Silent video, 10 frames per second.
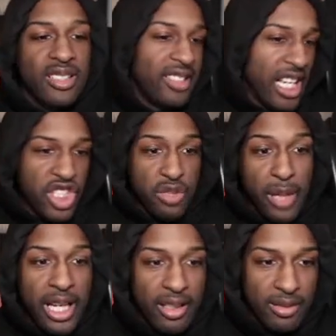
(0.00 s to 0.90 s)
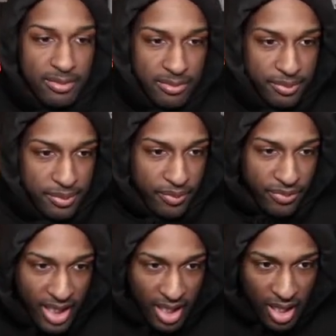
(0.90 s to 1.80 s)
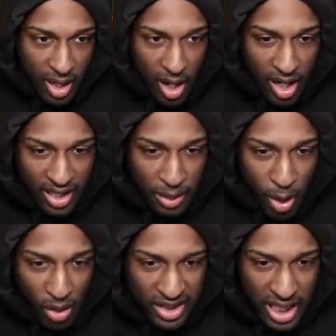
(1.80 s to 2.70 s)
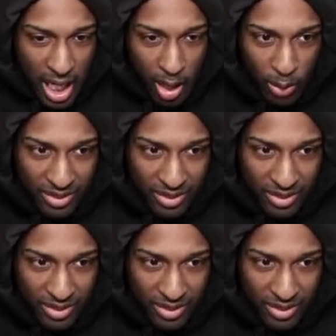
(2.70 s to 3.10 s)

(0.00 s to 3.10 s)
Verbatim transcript: That's just me. All right, come on, let's go.